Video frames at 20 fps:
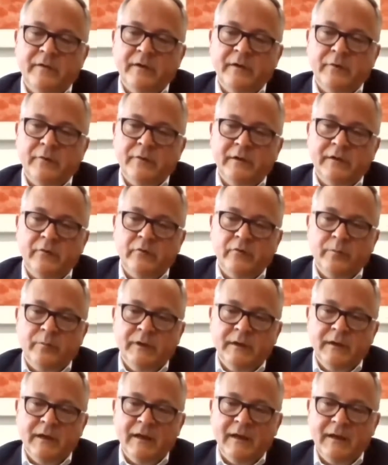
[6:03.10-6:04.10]
you need to
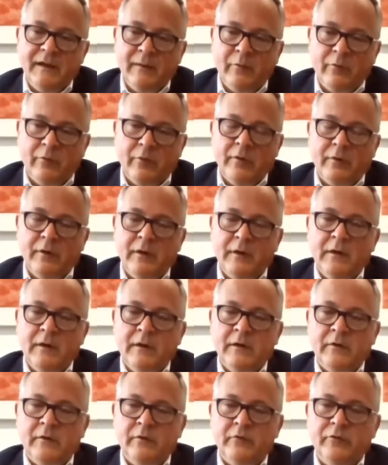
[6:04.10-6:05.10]
be able
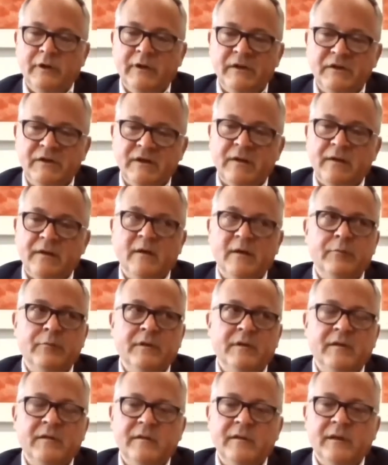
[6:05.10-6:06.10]
to inject
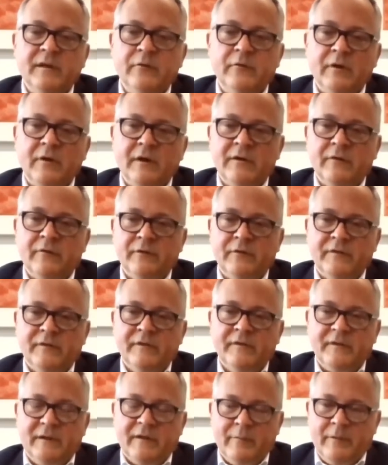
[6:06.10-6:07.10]
liquidity at the heart of the
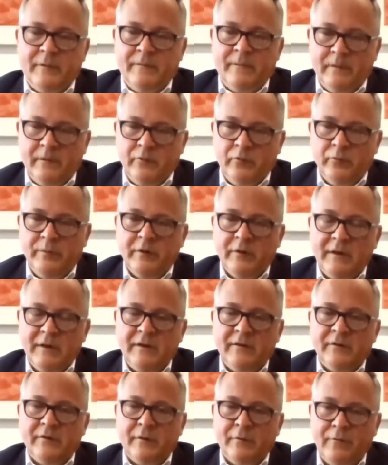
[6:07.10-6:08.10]
system, to be a
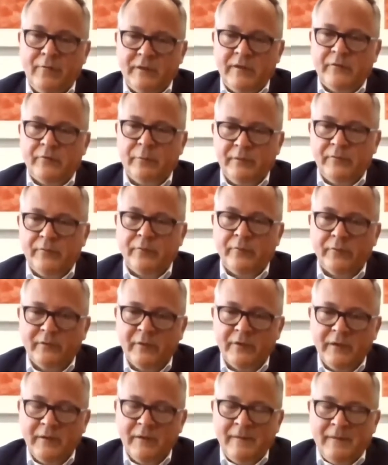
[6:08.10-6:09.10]
lender of last resort,
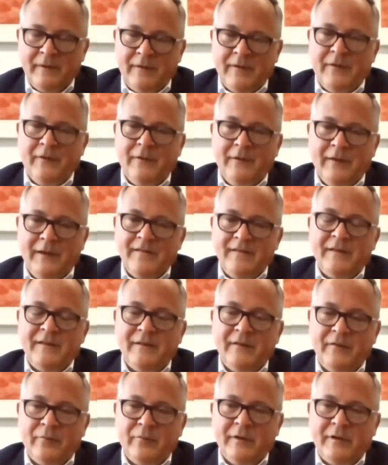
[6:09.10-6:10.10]
and
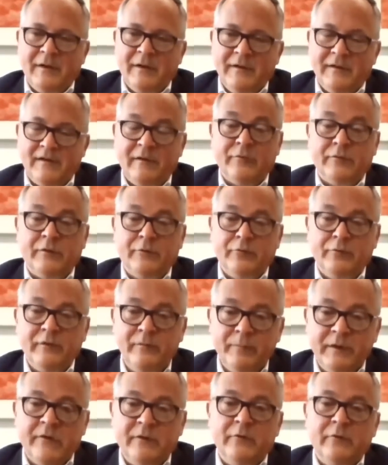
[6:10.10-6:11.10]
that's what we've
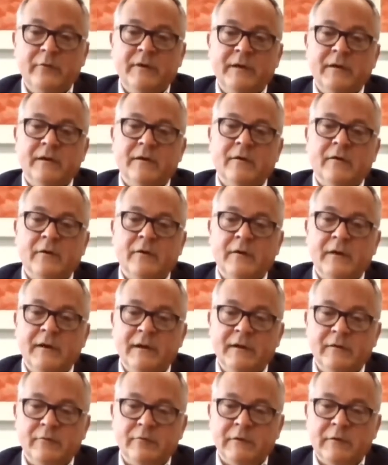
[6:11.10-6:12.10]
been doing
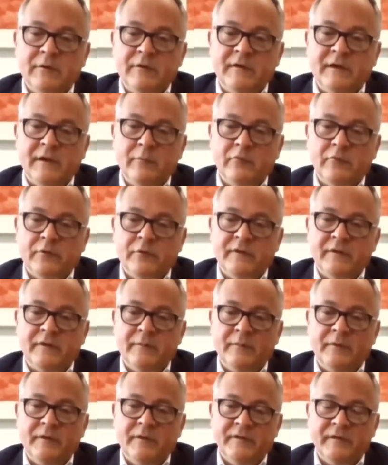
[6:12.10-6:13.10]
in real-time gross
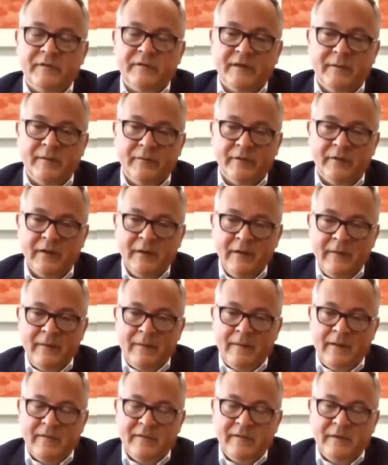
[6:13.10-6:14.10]
settlement systems,
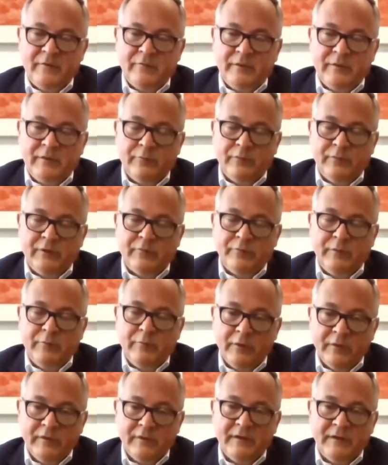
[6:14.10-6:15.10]
and that's what we
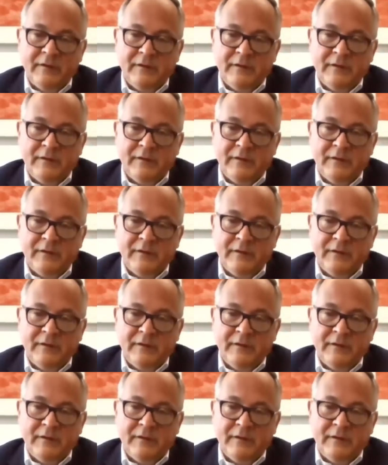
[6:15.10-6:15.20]
want to